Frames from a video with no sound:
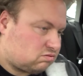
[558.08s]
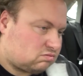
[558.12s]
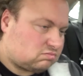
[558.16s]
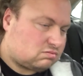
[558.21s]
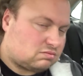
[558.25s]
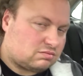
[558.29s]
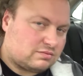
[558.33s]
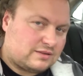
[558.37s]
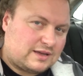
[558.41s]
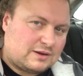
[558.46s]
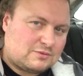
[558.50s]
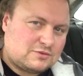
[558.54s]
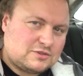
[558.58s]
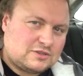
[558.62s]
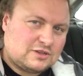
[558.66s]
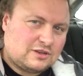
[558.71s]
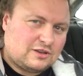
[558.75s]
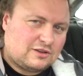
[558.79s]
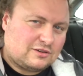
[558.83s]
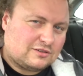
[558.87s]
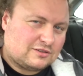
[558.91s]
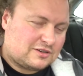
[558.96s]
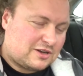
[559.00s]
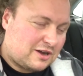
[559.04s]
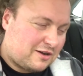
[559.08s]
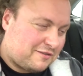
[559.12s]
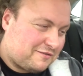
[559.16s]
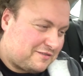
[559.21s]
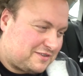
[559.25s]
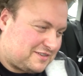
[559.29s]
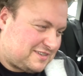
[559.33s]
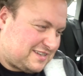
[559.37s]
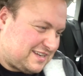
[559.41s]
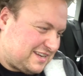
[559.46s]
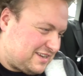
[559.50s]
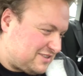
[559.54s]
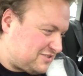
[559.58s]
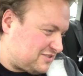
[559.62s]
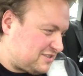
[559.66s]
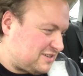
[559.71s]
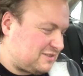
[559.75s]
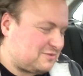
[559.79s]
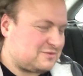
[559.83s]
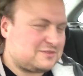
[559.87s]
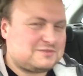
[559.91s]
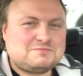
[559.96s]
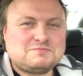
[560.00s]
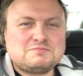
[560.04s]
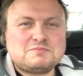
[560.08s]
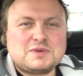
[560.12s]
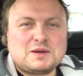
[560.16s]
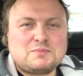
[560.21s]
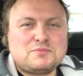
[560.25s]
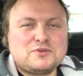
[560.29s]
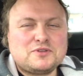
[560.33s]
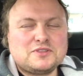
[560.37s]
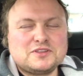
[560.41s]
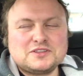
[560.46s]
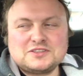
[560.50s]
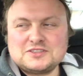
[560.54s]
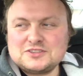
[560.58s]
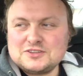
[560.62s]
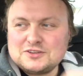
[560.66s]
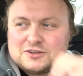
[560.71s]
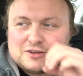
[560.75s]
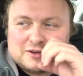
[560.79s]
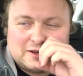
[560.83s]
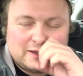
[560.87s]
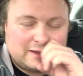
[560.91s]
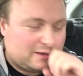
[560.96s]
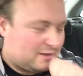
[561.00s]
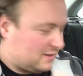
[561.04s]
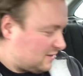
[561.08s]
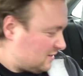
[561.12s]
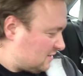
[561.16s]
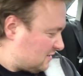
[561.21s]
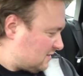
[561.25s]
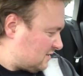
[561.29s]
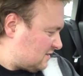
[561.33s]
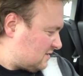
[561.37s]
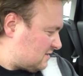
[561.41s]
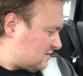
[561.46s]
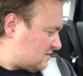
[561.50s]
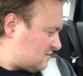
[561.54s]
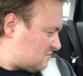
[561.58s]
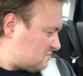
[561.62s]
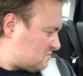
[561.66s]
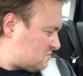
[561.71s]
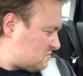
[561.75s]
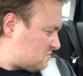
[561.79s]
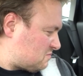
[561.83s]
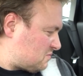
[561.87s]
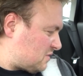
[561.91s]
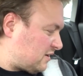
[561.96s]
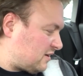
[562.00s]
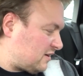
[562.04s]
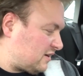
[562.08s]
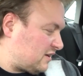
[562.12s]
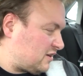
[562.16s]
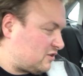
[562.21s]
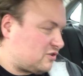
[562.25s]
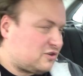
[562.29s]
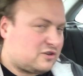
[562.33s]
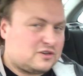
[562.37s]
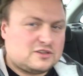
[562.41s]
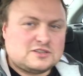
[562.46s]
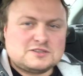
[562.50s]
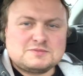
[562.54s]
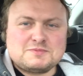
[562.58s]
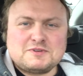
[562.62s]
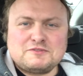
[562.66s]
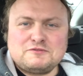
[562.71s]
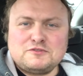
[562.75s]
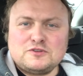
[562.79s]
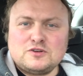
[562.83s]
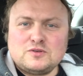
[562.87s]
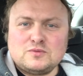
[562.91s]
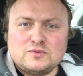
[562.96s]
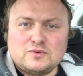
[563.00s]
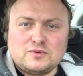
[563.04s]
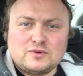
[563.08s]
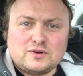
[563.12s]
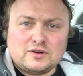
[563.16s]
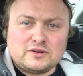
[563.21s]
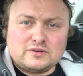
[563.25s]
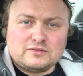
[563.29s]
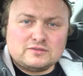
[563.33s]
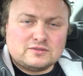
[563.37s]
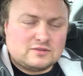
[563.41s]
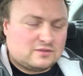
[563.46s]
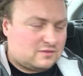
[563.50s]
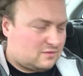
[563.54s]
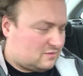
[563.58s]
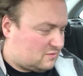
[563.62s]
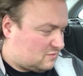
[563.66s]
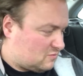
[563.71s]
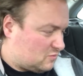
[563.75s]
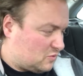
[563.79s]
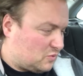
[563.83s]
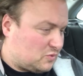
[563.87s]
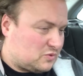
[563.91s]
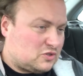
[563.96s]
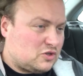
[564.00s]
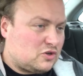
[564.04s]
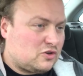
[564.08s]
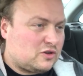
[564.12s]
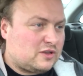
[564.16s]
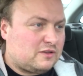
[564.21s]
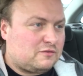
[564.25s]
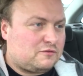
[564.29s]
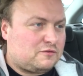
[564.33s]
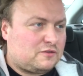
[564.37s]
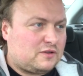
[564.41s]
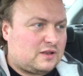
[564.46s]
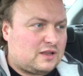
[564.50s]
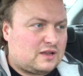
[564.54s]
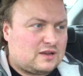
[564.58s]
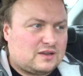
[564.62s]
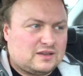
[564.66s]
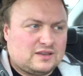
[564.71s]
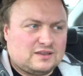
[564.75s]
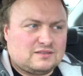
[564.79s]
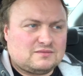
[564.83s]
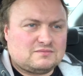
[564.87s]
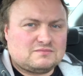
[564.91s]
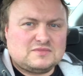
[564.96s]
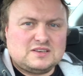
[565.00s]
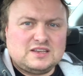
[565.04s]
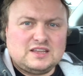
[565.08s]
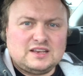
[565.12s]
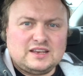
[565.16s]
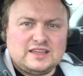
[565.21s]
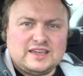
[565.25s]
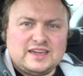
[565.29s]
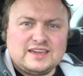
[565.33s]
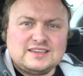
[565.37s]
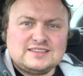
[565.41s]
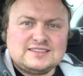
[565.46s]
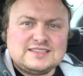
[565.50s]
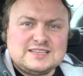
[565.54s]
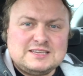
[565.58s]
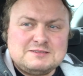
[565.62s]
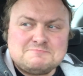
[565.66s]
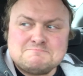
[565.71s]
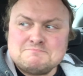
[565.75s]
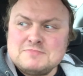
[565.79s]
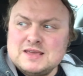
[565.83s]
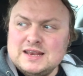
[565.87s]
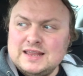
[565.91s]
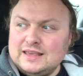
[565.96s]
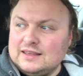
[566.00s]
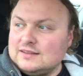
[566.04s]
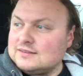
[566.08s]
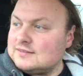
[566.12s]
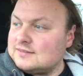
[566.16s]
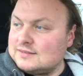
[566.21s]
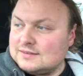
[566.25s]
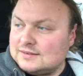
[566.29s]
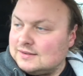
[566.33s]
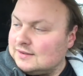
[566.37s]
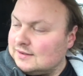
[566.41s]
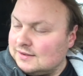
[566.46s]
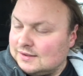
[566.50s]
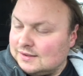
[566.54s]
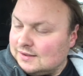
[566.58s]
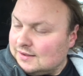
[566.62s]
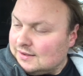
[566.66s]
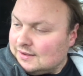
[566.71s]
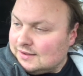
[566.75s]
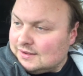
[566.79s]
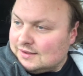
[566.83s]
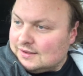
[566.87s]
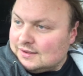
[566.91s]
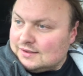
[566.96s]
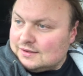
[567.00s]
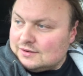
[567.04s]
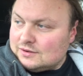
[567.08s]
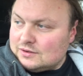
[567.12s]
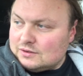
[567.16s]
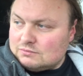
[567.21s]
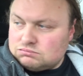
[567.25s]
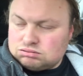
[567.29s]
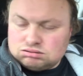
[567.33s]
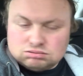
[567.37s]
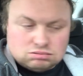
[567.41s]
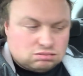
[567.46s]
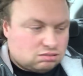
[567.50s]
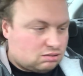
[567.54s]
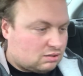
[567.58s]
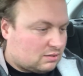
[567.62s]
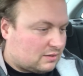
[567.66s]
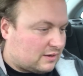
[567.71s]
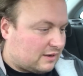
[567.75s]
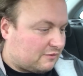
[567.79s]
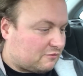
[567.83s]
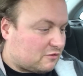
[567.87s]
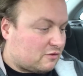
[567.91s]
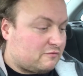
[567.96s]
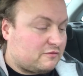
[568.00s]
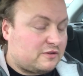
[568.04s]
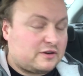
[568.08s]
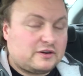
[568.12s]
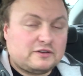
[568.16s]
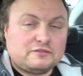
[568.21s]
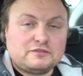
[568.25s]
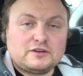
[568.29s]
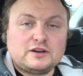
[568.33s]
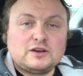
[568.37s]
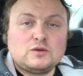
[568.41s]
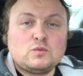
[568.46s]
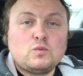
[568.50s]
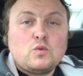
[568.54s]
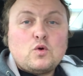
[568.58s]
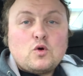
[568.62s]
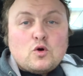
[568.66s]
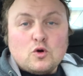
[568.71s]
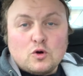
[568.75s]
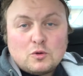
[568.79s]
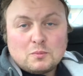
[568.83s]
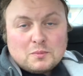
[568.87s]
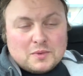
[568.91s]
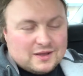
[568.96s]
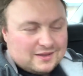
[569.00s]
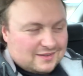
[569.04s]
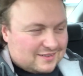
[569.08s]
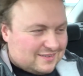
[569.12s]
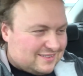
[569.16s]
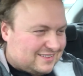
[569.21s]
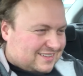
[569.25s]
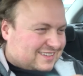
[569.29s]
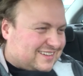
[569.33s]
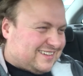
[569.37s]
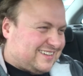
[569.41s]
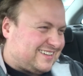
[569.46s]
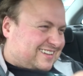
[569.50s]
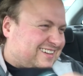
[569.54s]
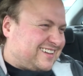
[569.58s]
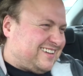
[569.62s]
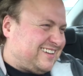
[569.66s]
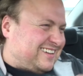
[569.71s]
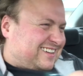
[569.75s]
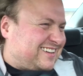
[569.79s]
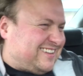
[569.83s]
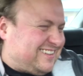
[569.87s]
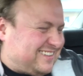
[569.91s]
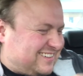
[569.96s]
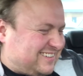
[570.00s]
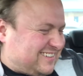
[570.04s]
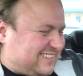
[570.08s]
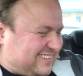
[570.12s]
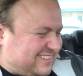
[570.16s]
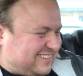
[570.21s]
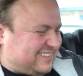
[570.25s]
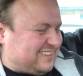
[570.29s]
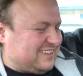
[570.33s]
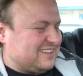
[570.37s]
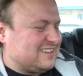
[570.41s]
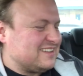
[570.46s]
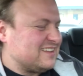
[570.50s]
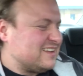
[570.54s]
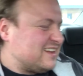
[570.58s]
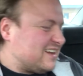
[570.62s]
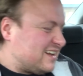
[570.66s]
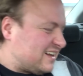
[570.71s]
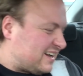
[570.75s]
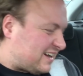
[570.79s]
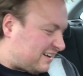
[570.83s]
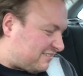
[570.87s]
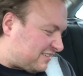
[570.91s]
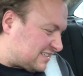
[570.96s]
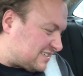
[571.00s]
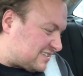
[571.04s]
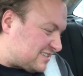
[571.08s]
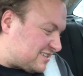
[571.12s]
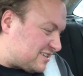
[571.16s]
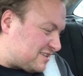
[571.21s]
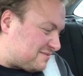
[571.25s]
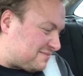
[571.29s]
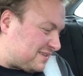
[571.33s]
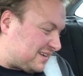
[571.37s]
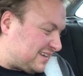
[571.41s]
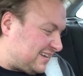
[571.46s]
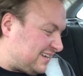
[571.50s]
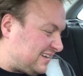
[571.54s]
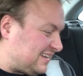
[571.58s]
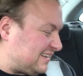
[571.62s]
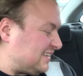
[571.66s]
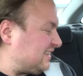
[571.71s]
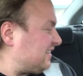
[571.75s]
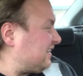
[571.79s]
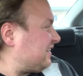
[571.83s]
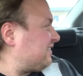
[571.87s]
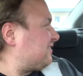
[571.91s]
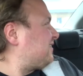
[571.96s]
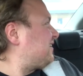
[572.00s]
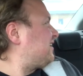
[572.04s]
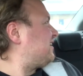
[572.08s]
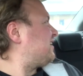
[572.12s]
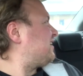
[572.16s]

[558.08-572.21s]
Oh, that was a long conversation. It was my brother Tony. Apparently, according to my phone, we were talking for like nearly 18 minutes. I've gone very, very warm. I've had to turn my heating down.